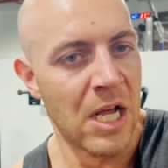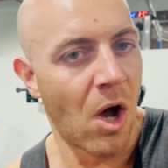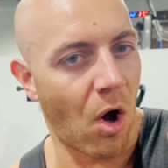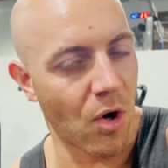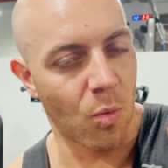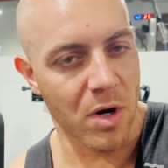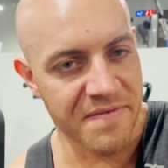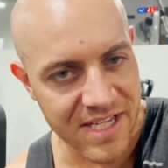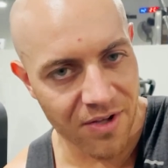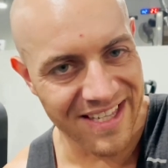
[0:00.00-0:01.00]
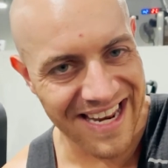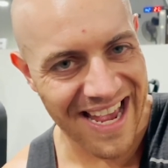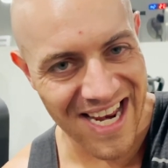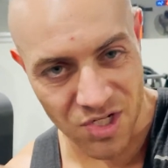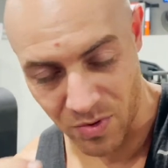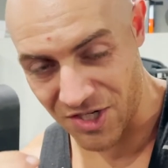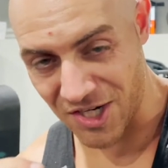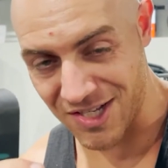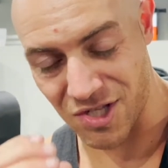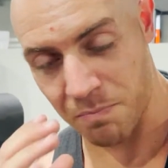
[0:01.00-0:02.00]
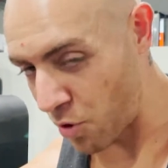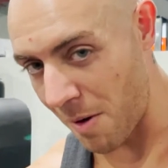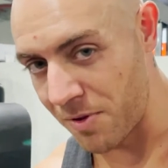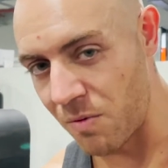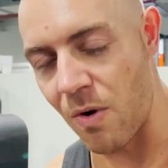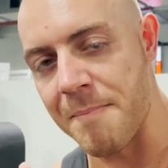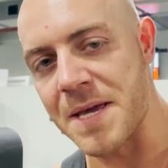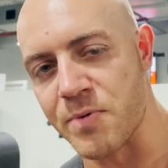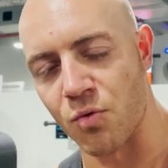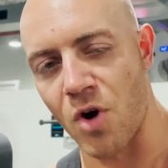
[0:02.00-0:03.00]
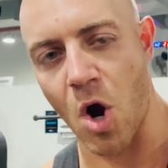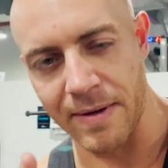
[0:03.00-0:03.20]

on one of the other days, which is the problem when people row,